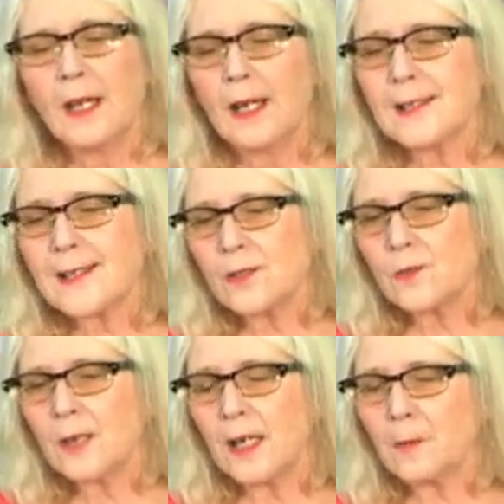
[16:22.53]
And
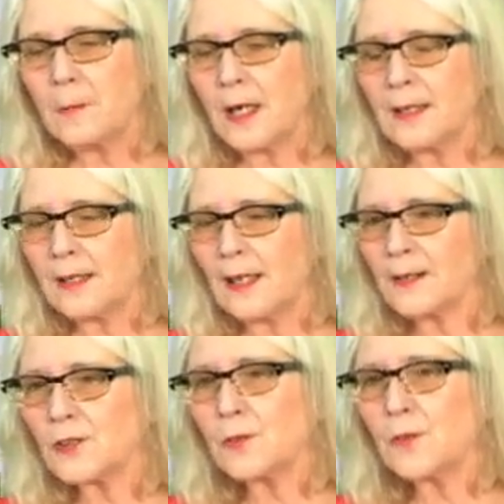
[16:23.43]
so I
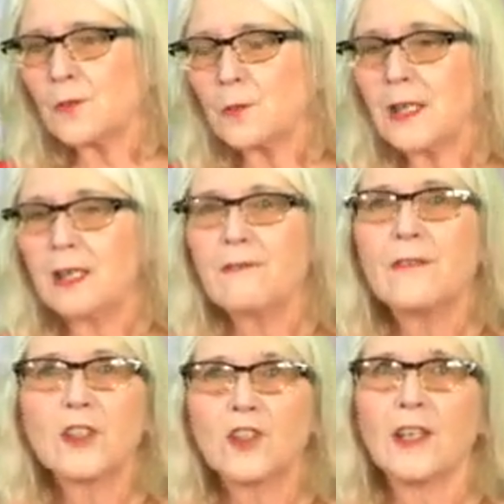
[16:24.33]
don't know if we can
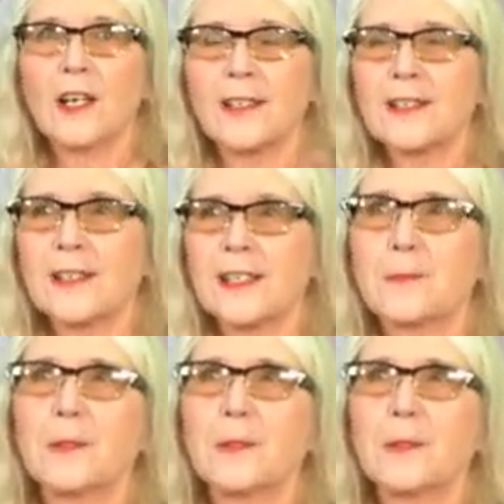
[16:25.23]
visualize this,